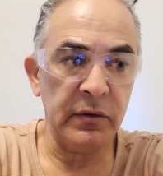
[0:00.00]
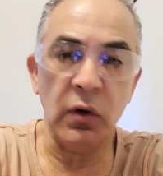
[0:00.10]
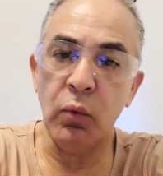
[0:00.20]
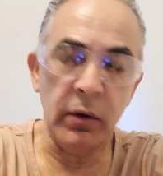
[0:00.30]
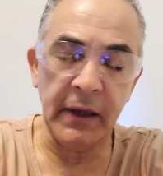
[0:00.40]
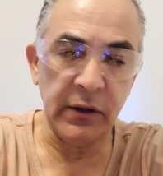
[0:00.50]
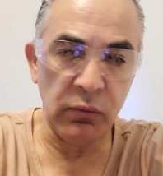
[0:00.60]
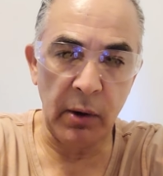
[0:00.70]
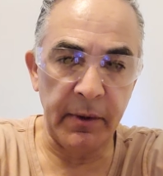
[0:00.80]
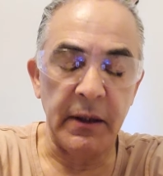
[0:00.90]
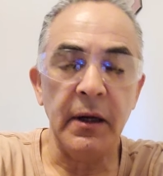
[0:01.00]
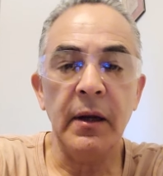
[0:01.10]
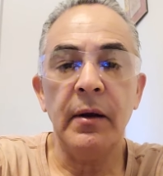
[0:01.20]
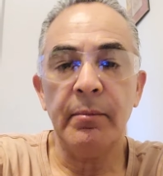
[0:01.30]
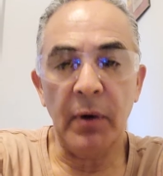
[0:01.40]
not the women,
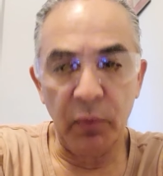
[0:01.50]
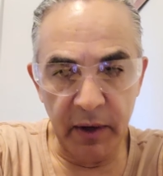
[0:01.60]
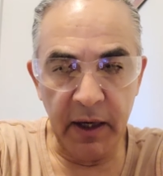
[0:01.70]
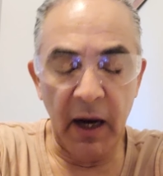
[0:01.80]
but we